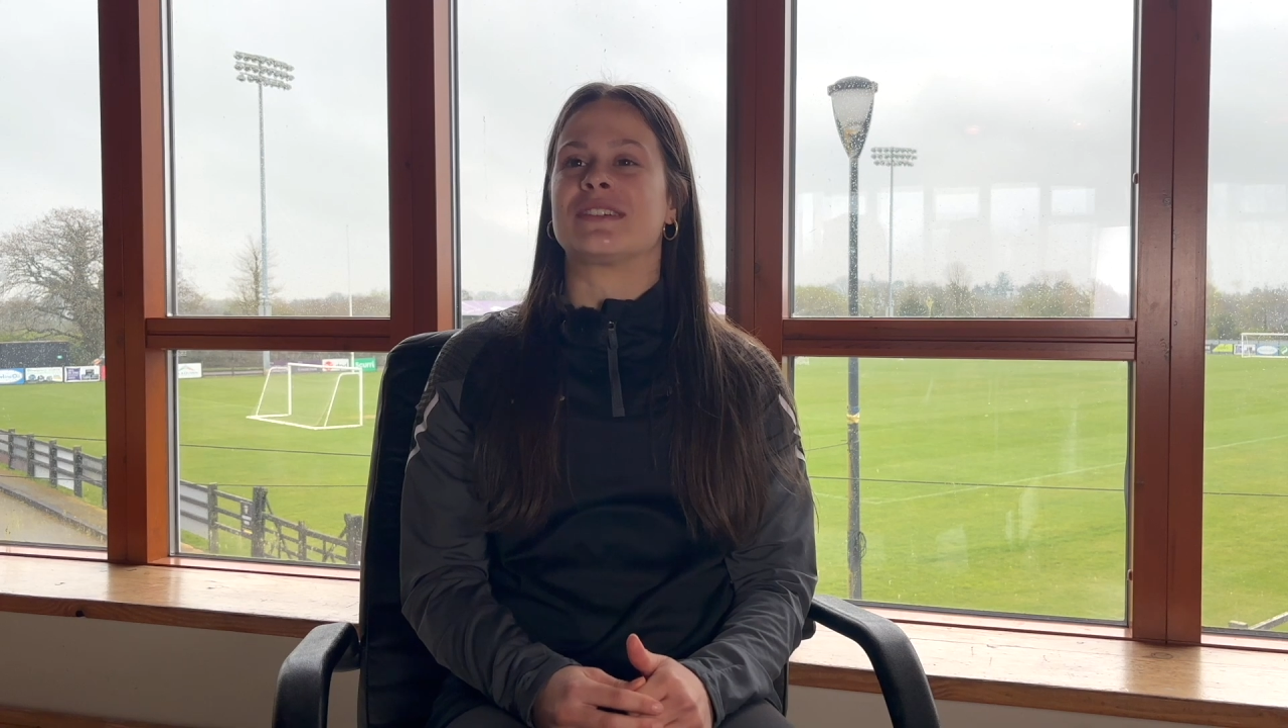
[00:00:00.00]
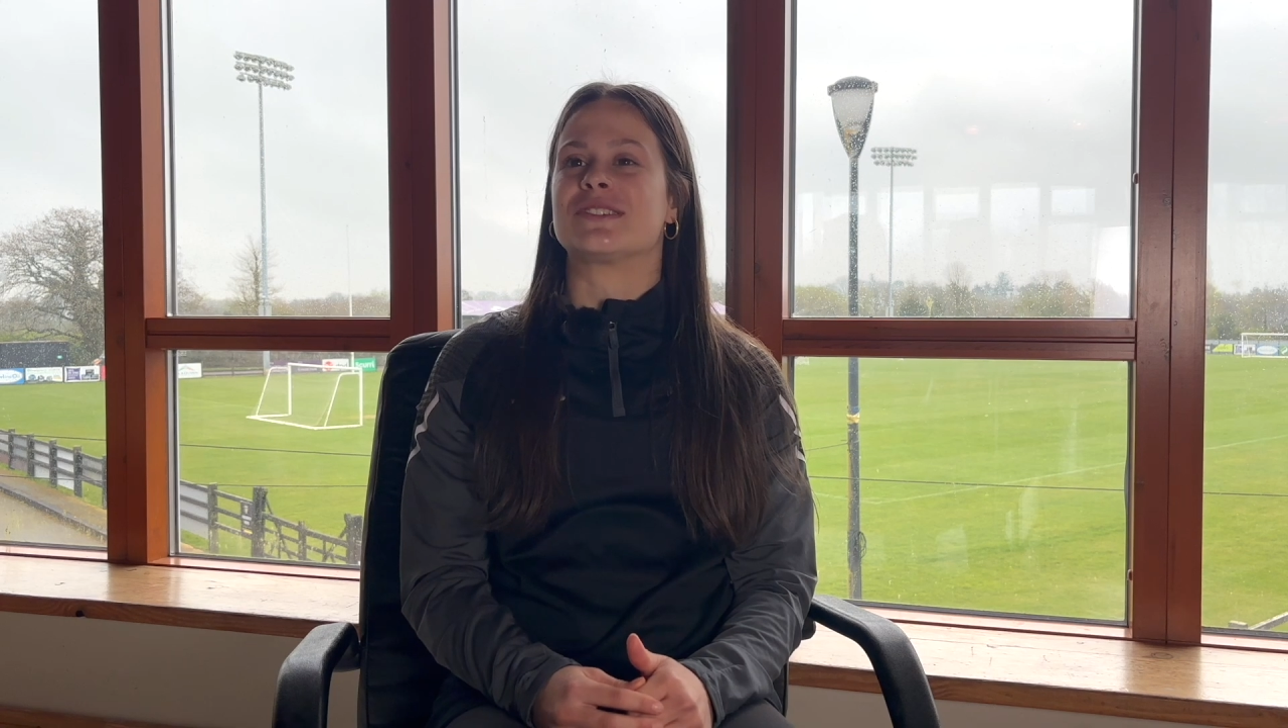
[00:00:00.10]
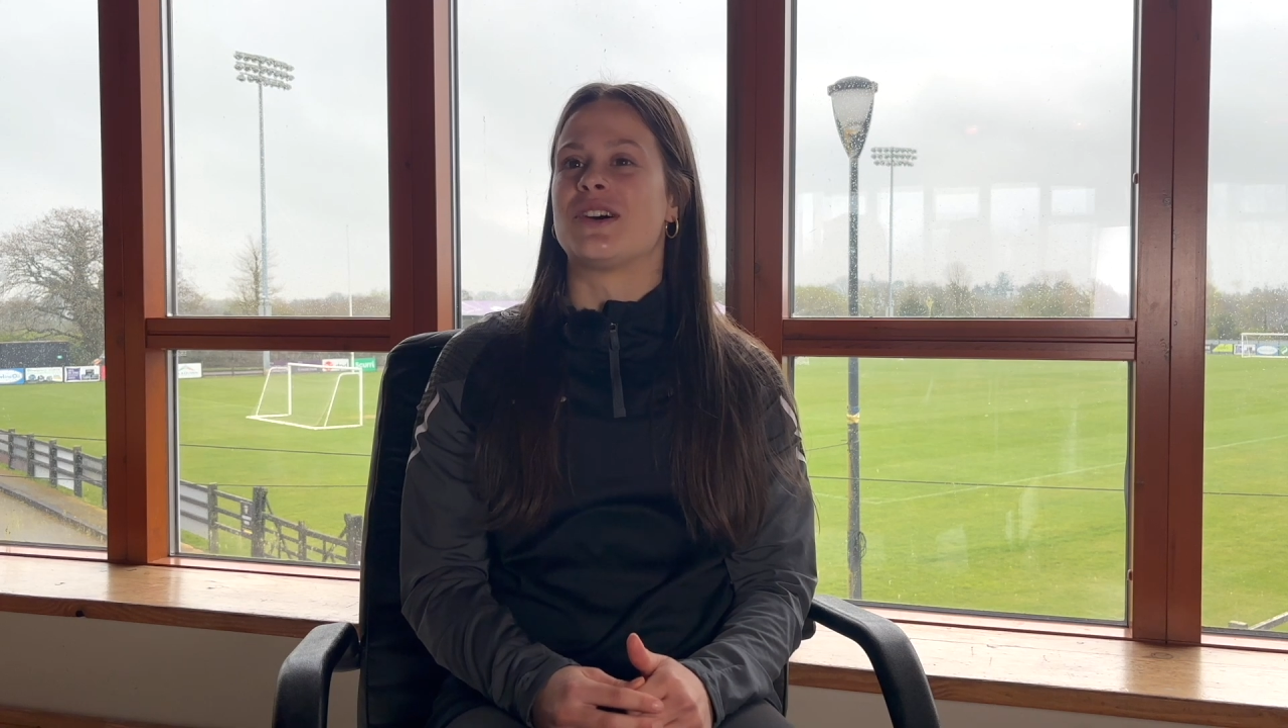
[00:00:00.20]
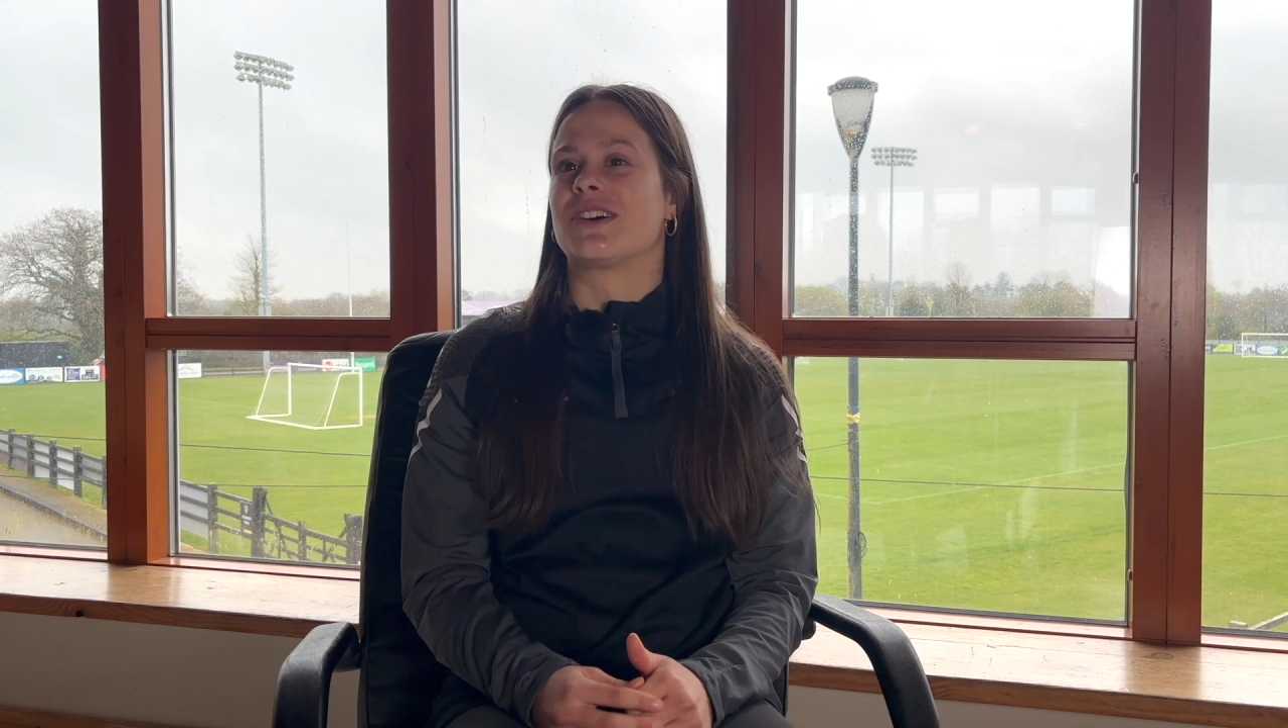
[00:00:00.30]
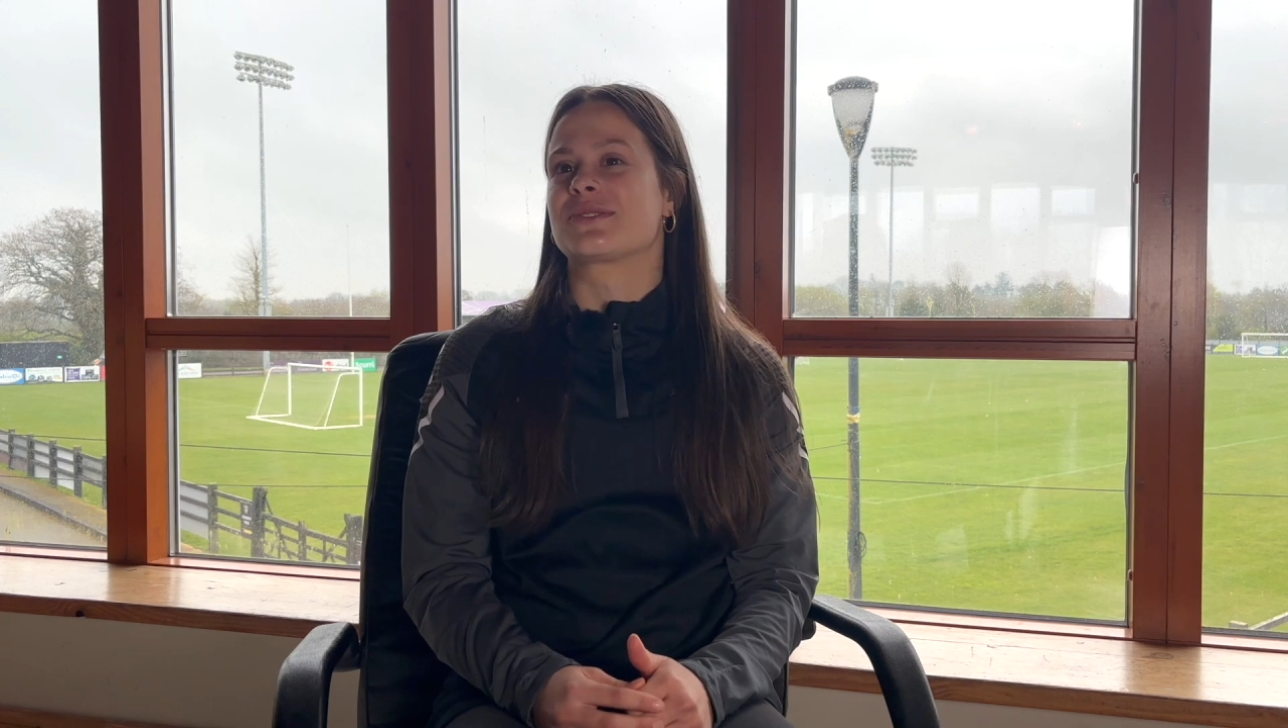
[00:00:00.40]

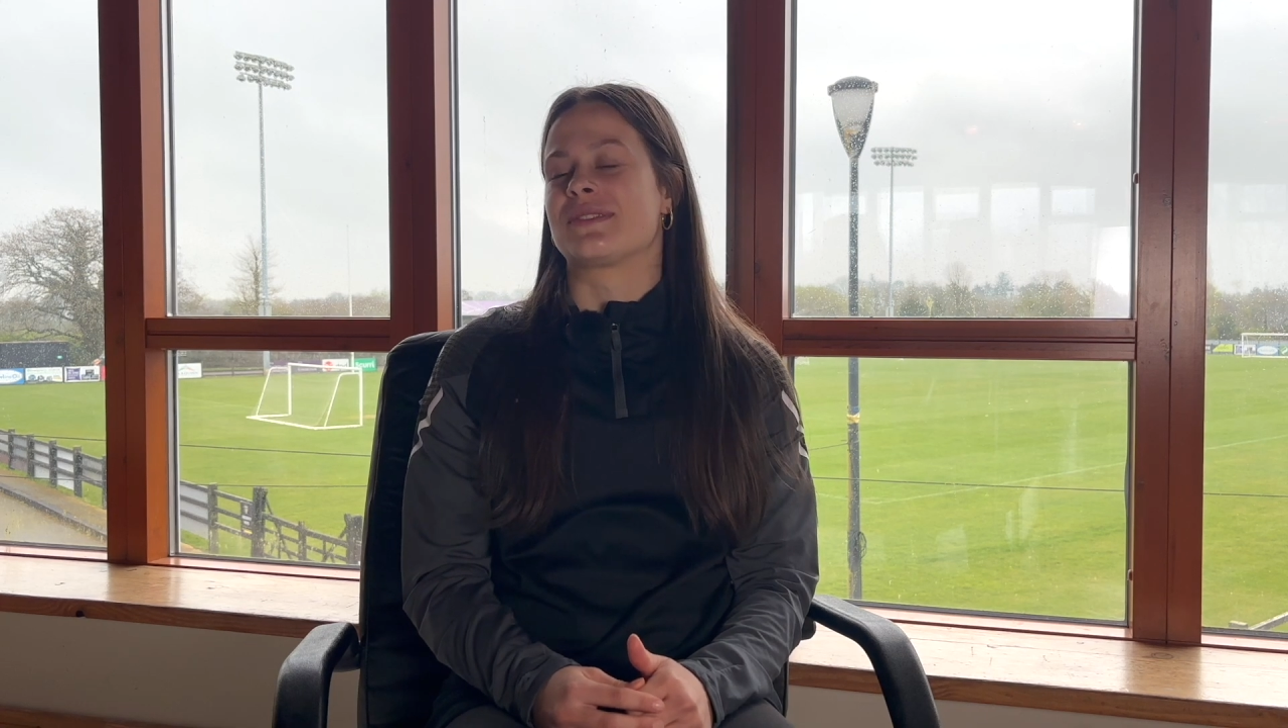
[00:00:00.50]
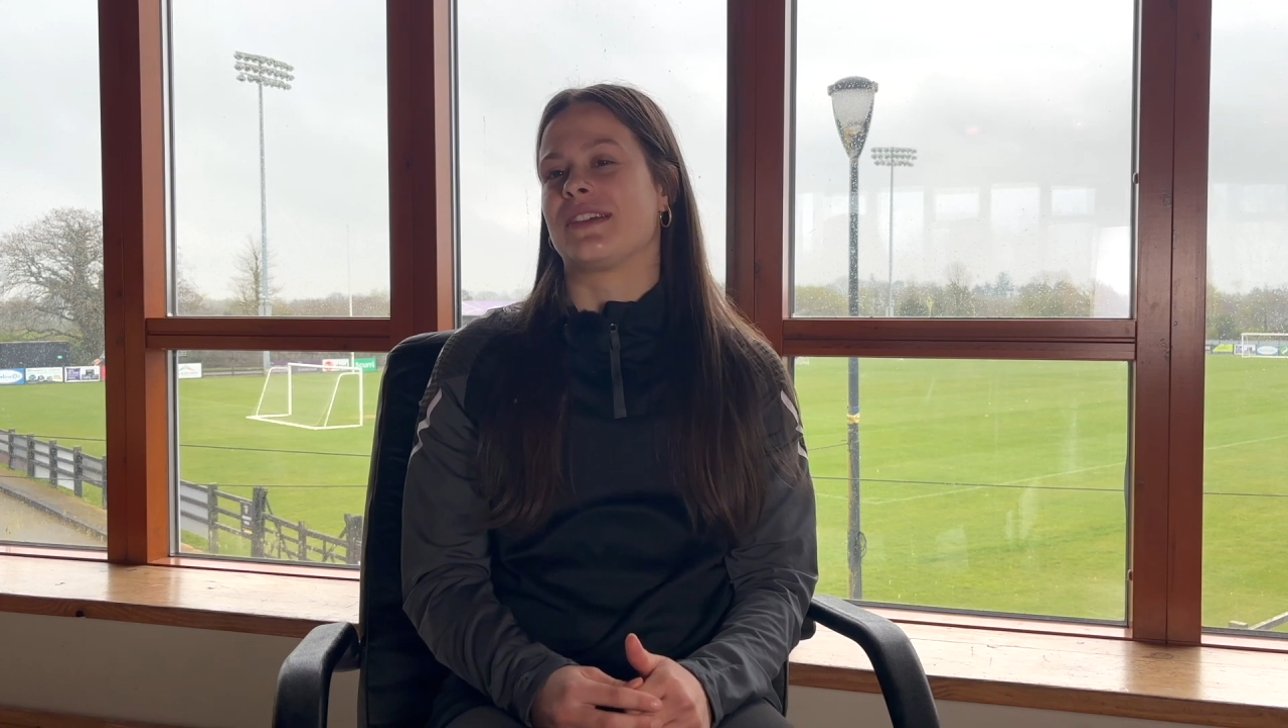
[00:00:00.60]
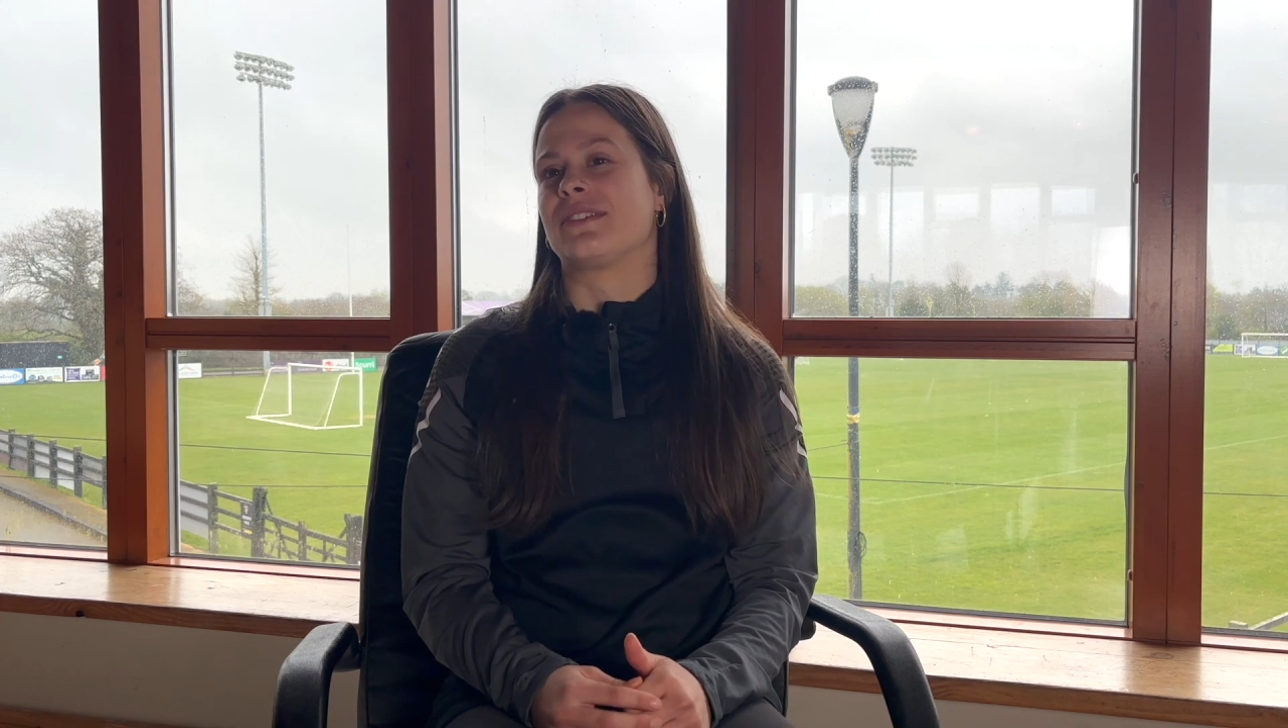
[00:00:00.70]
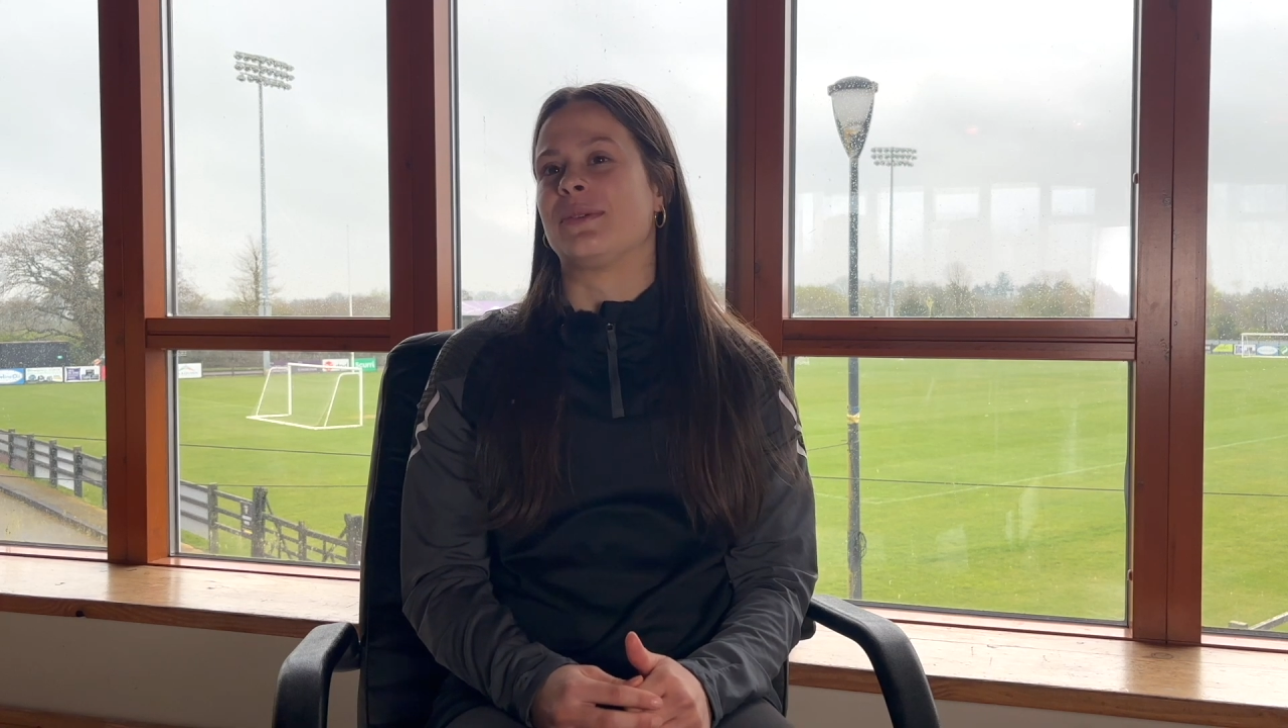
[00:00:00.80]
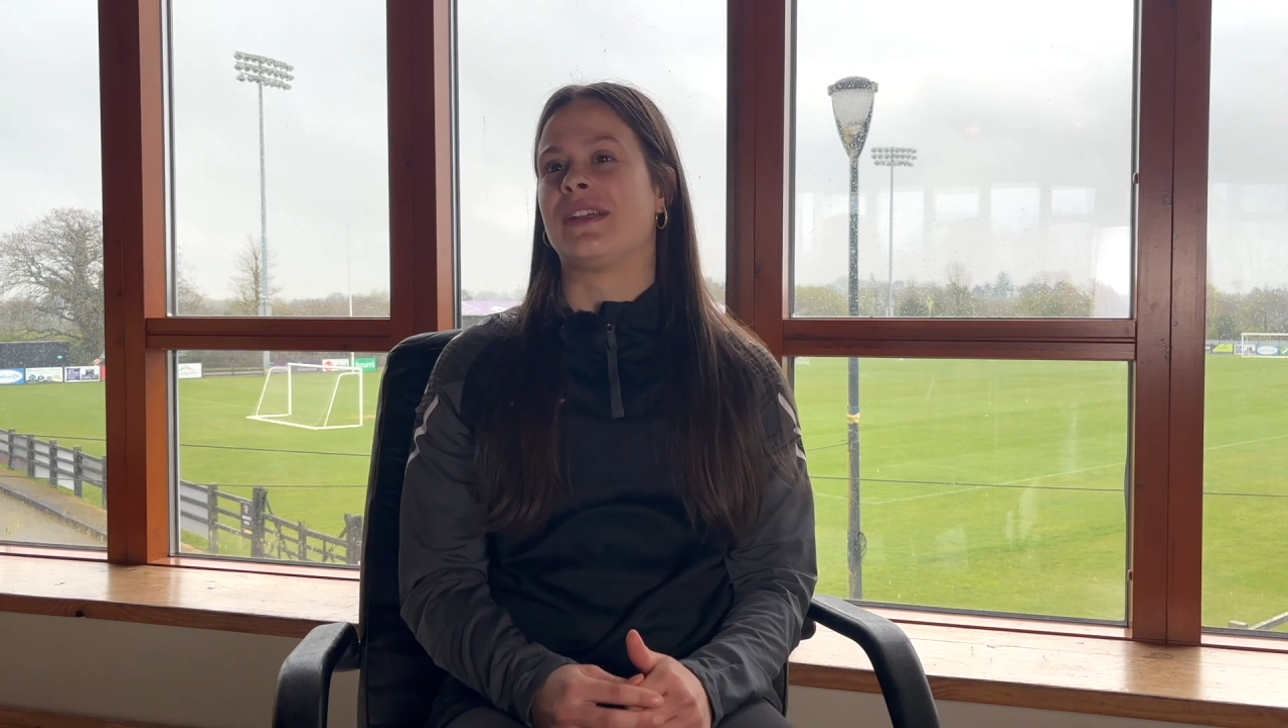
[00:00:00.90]
talks with
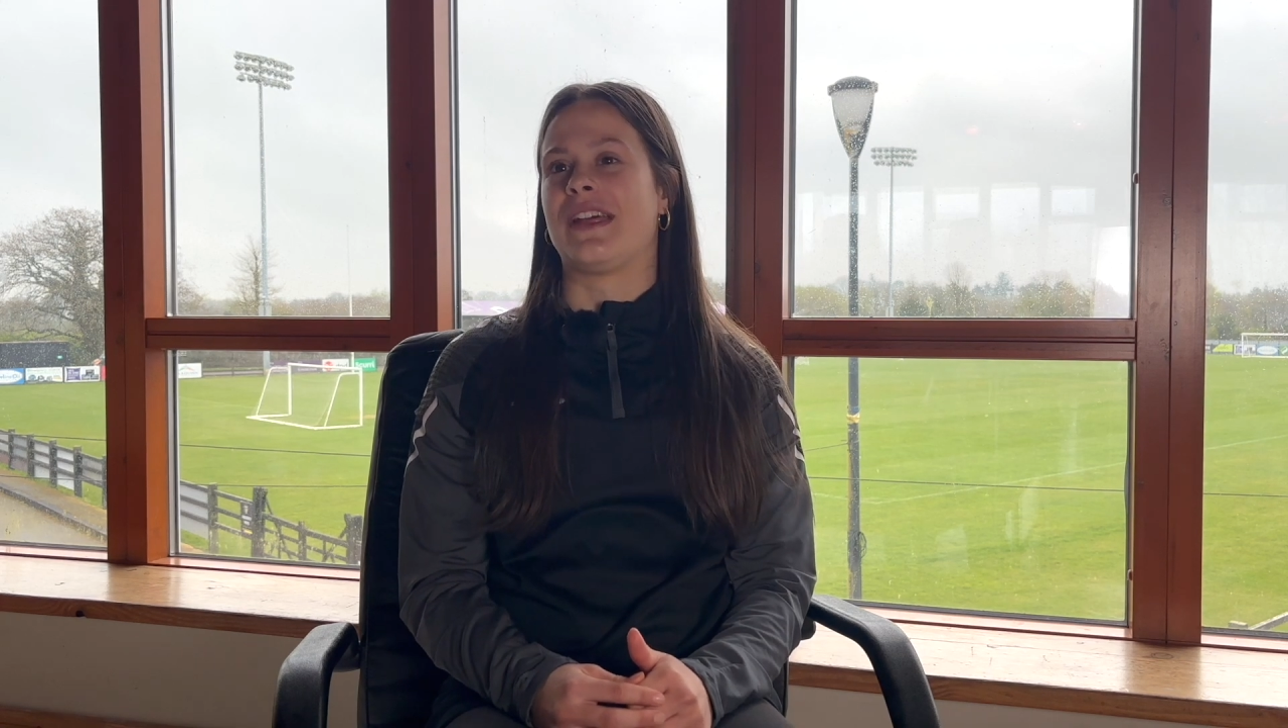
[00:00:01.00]
everyone.